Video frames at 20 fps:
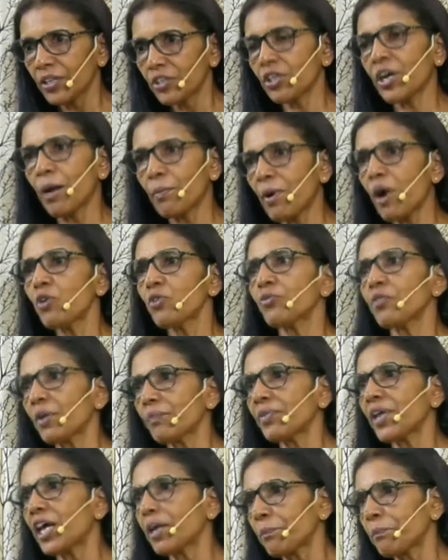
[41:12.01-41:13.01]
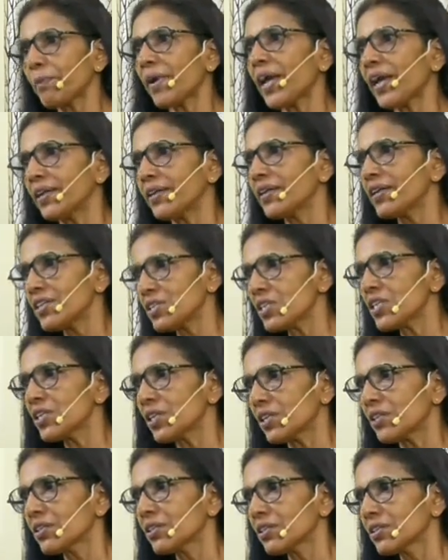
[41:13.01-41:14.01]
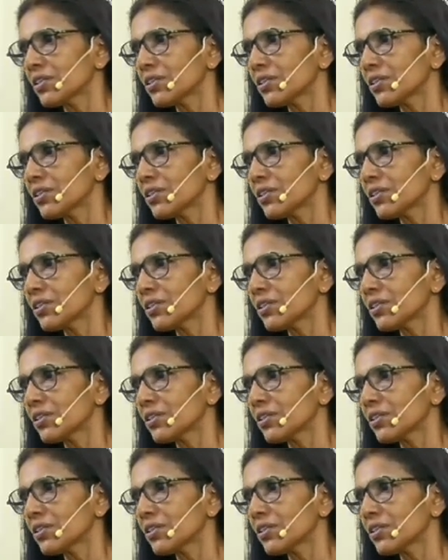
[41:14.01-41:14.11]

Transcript: to come out from their pain, isn't it?